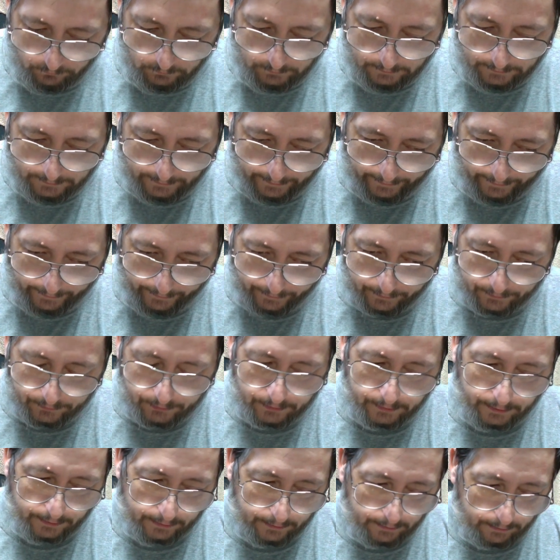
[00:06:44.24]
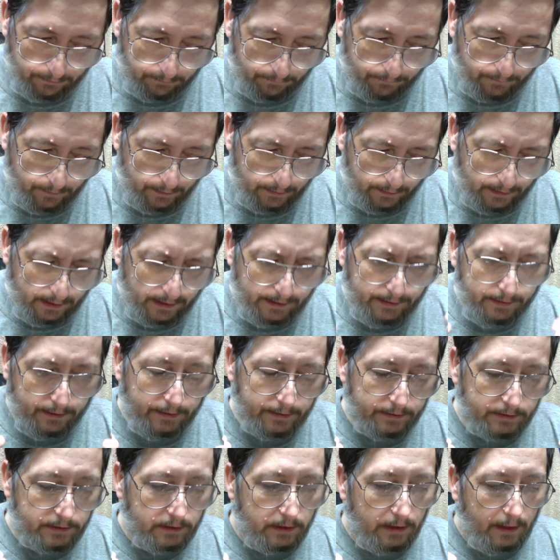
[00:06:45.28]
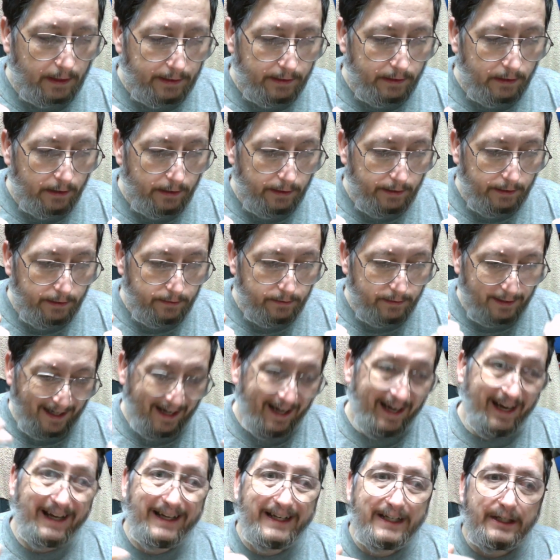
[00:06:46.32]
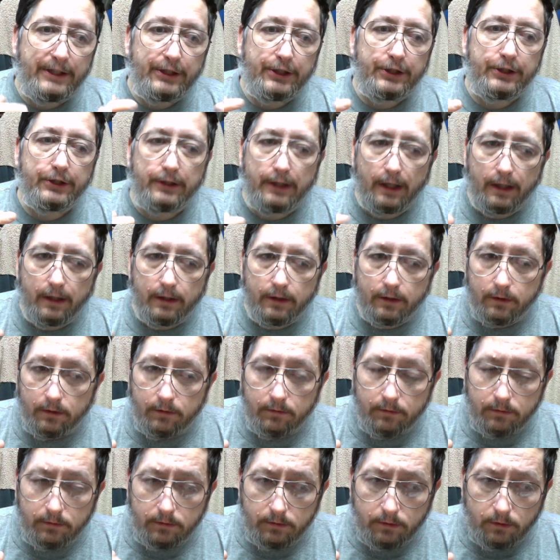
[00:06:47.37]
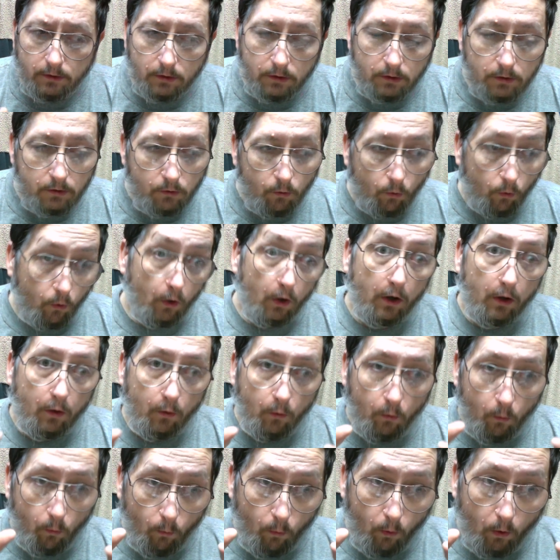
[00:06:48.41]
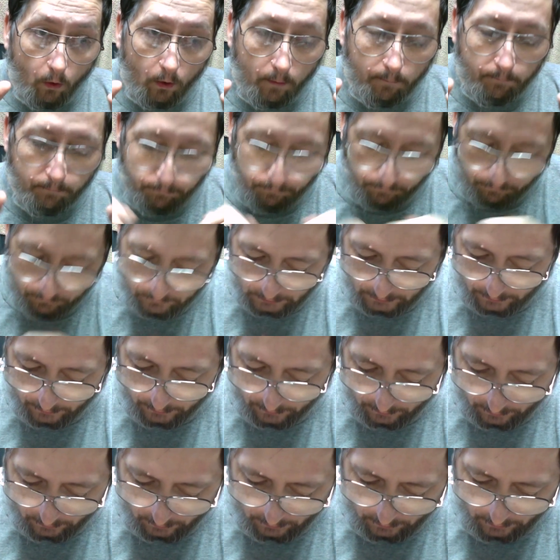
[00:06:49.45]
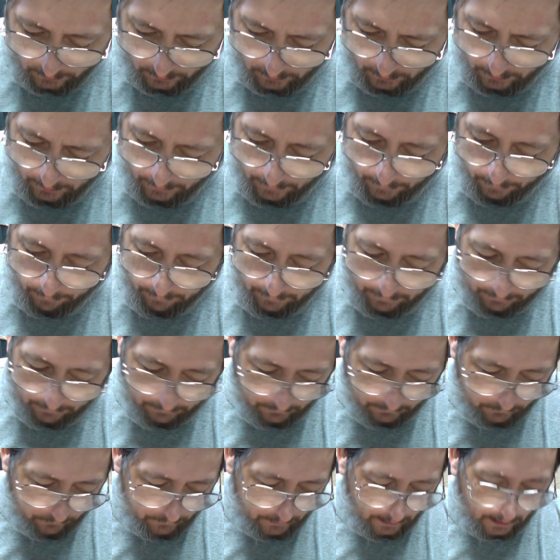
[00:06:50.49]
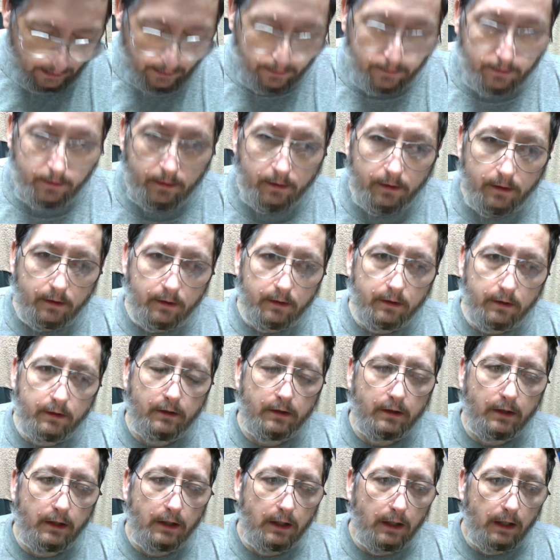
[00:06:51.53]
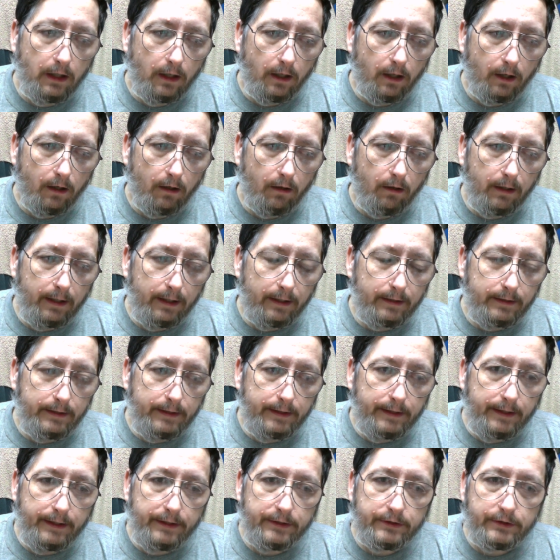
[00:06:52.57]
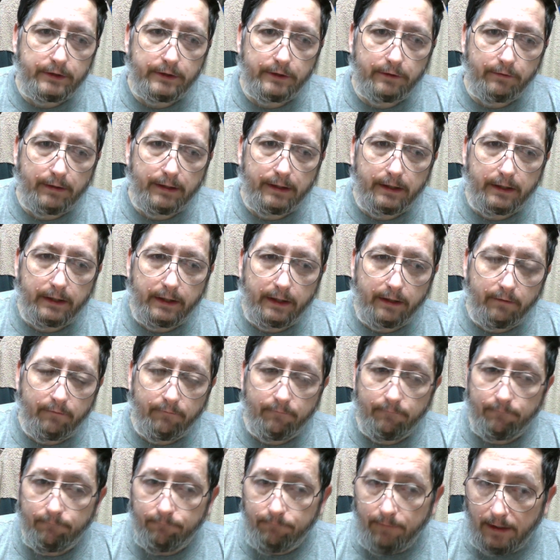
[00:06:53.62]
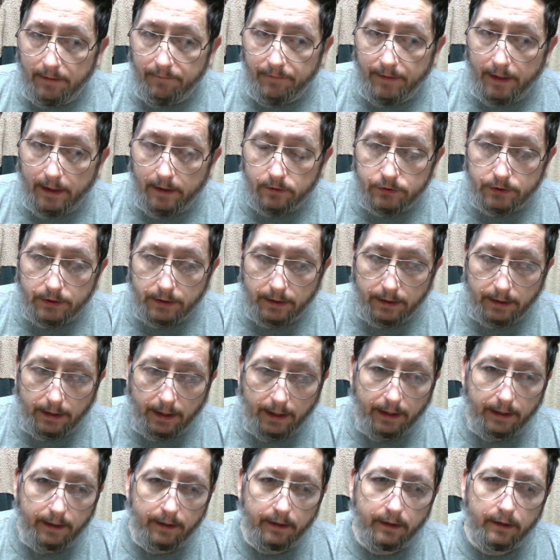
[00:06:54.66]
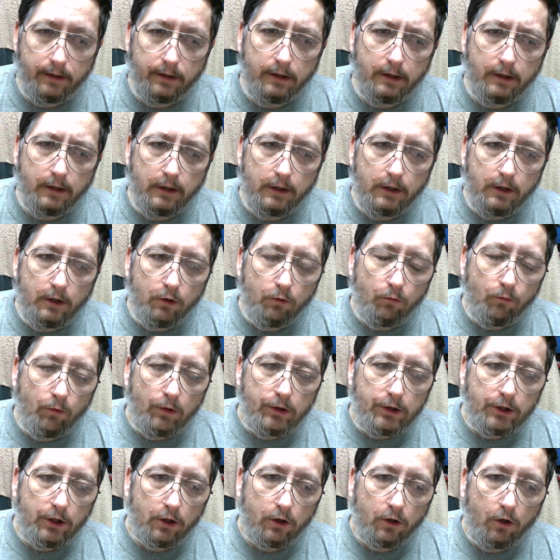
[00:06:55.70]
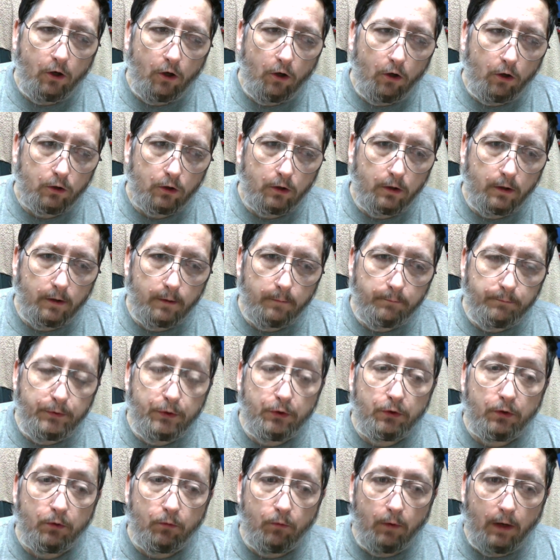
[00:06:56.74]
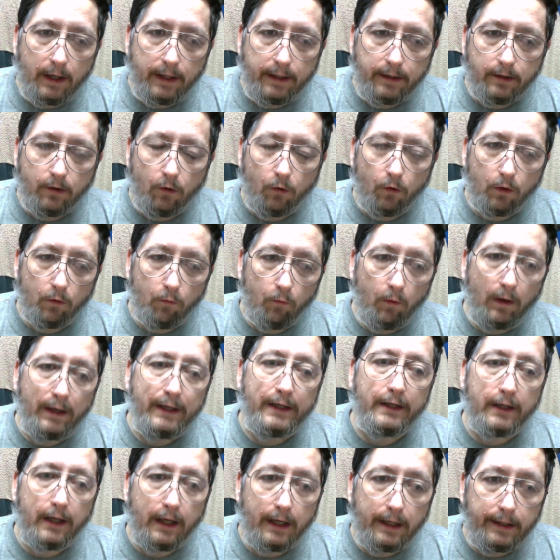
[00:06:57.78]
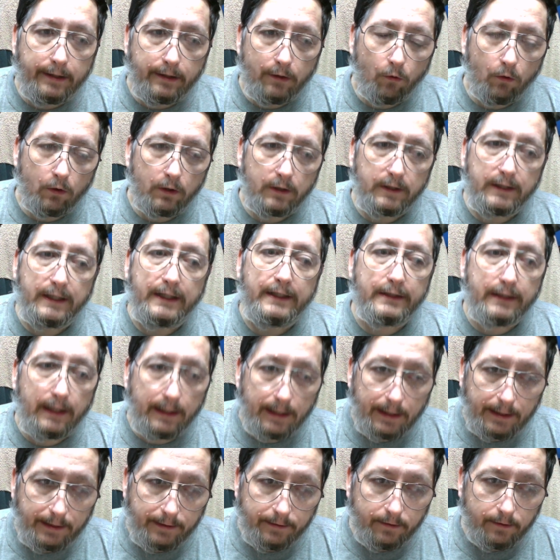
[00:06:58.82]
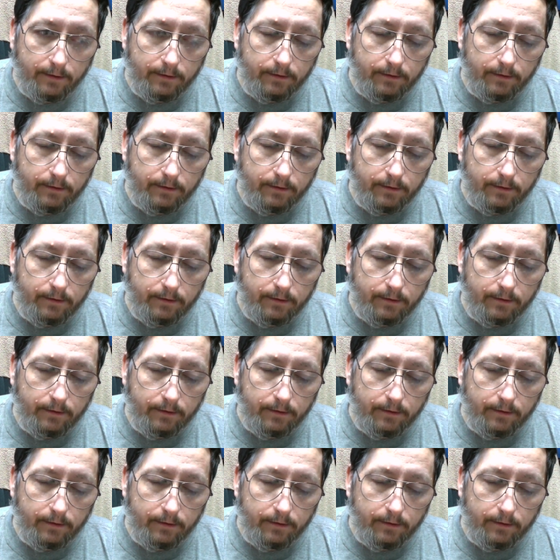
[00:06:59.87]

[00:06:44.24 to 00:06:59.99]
That is that the light is lightly tannish color or warm. Then you've got LEDs that are in the 5000K, which are called pure white or white light or daylight.